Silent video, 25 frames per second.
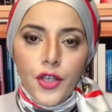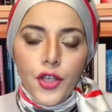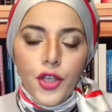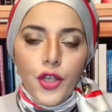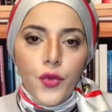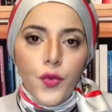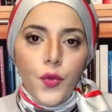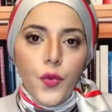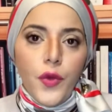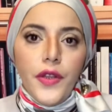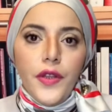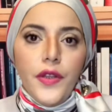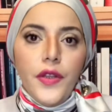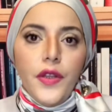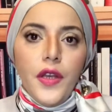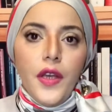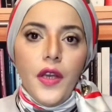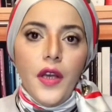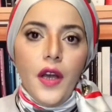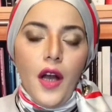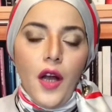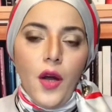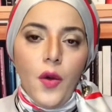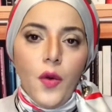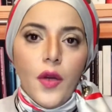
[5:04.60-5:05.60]
with
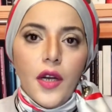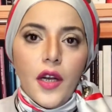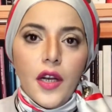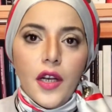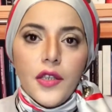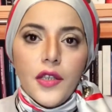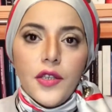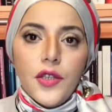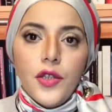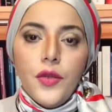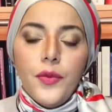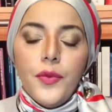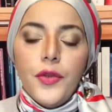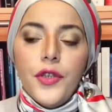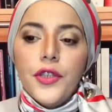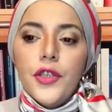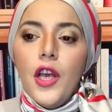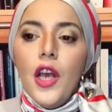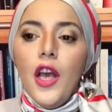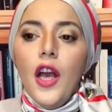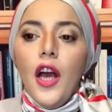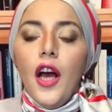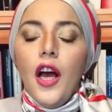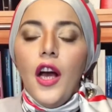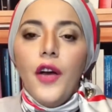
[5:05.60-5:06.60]
our customers.
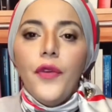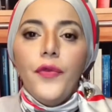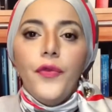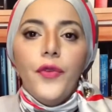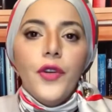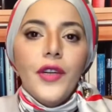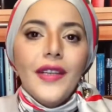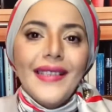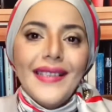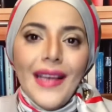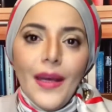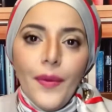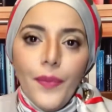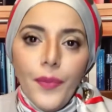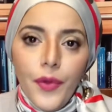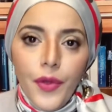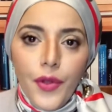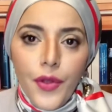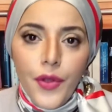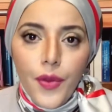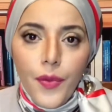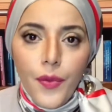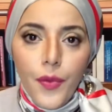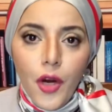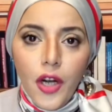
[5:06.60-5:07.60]
For example, the
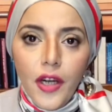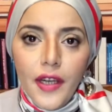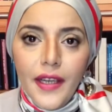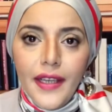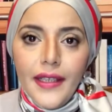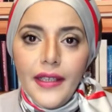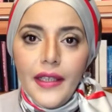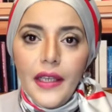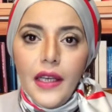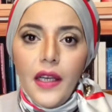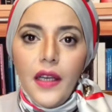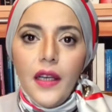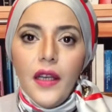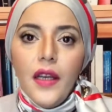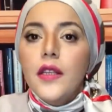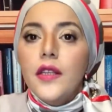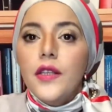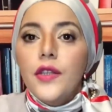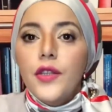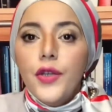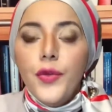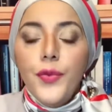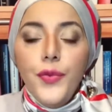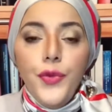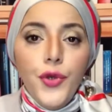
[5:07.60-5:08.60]
marketing,
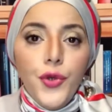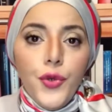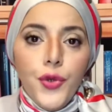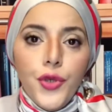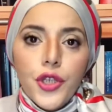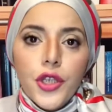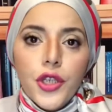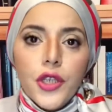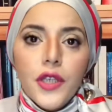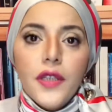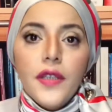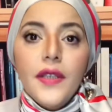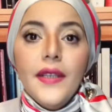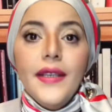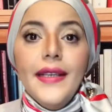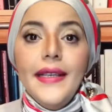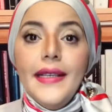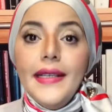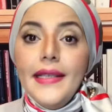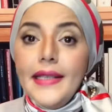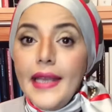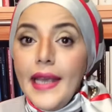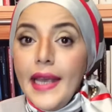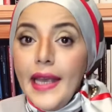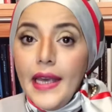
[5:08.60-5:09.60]
distribution,
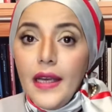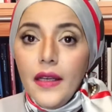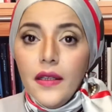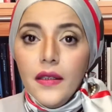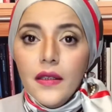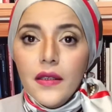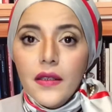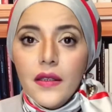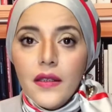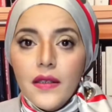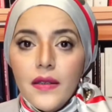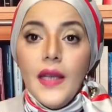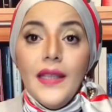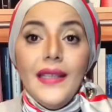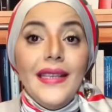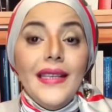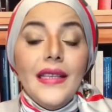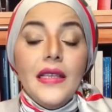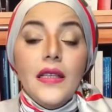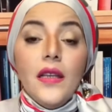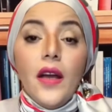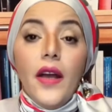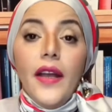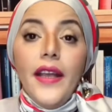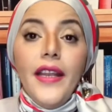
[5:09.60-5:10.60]
sales,
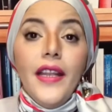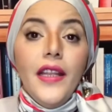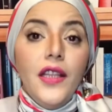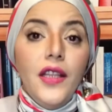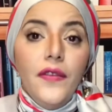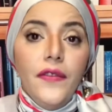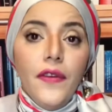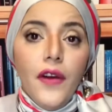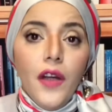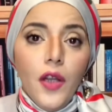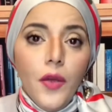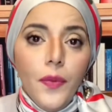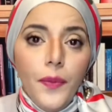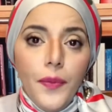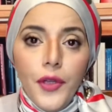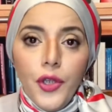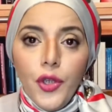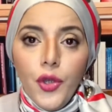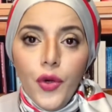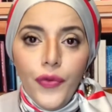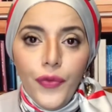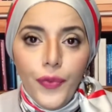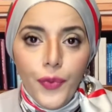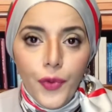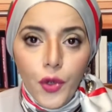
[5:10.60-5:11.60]
design and development
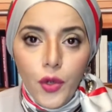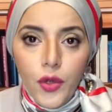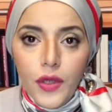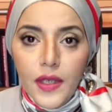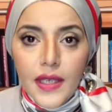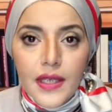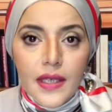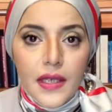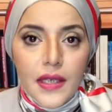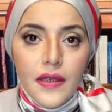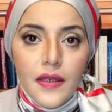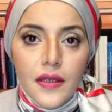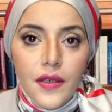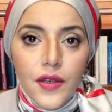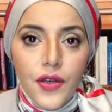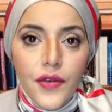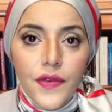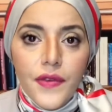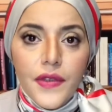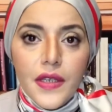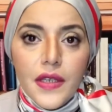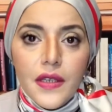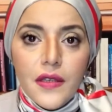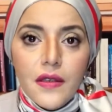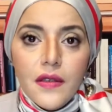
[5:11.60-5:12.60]
of products and
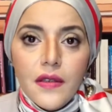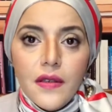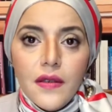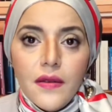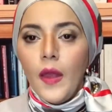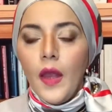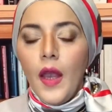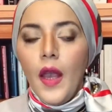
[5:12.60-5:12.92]
services.